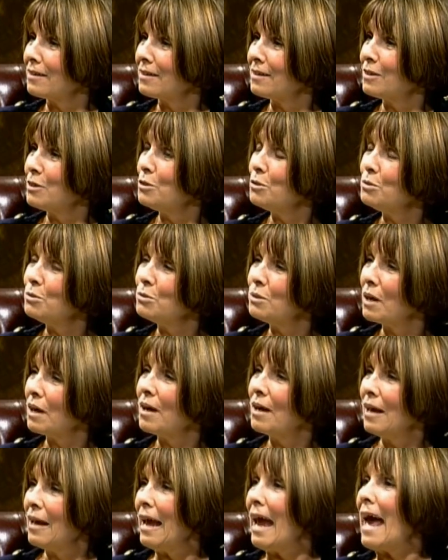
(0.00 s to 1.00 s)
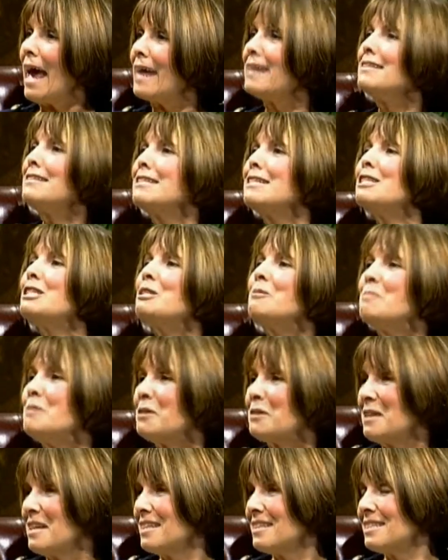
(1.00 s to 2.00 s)
you hadn't
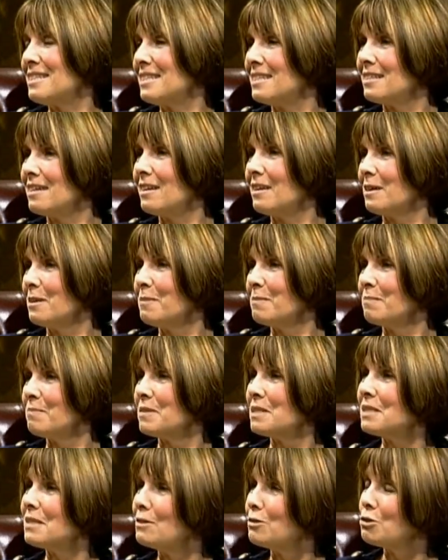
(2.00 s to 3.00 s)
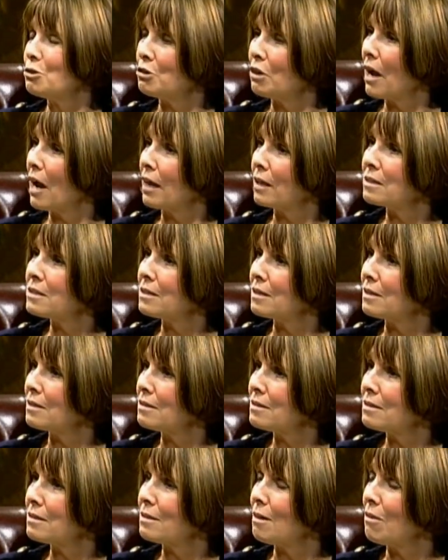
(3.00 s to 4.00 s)
experienced since your
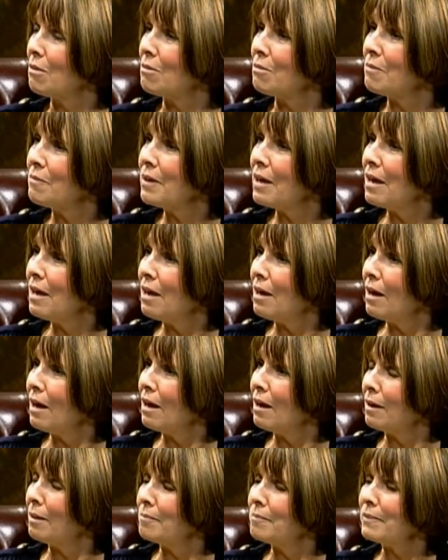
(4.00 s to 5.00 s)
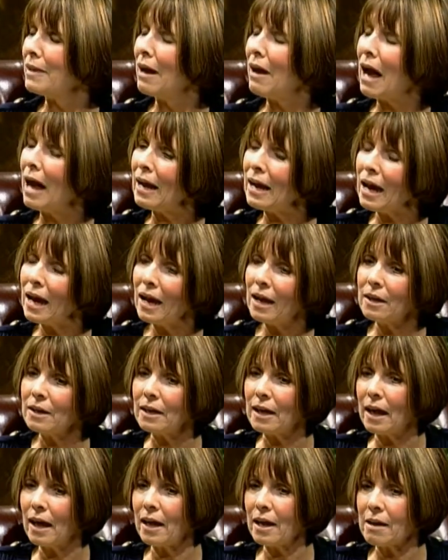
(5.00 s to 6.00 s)
accident. So now
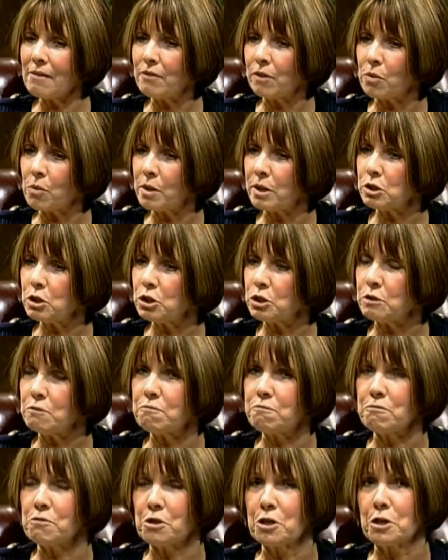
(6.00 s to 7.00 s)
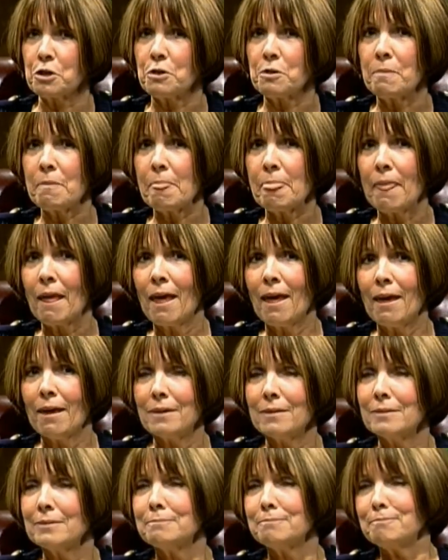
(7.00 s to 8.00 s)
I have a question for you,
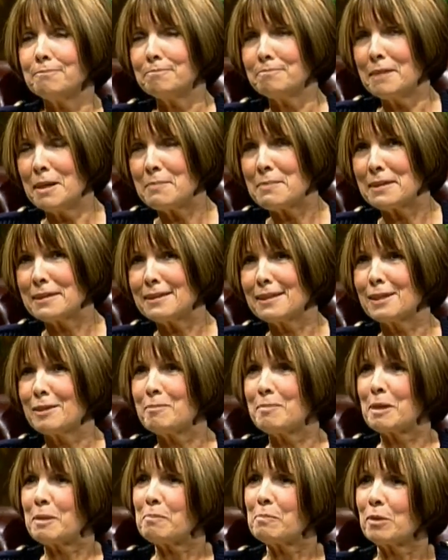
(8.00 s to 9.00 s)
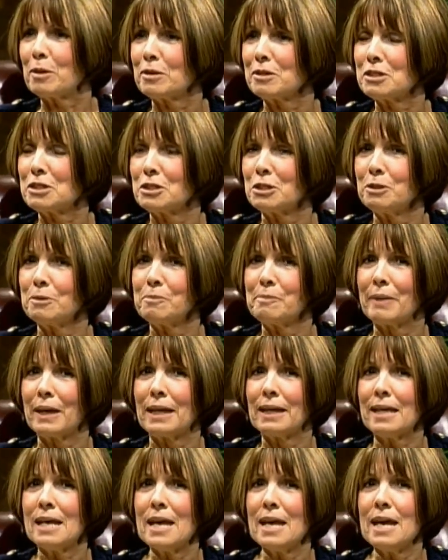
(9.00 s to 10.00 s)
maybe a little bit personal,
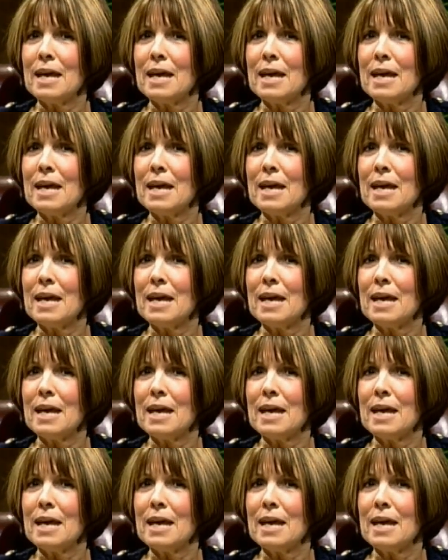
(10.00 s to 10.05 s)
but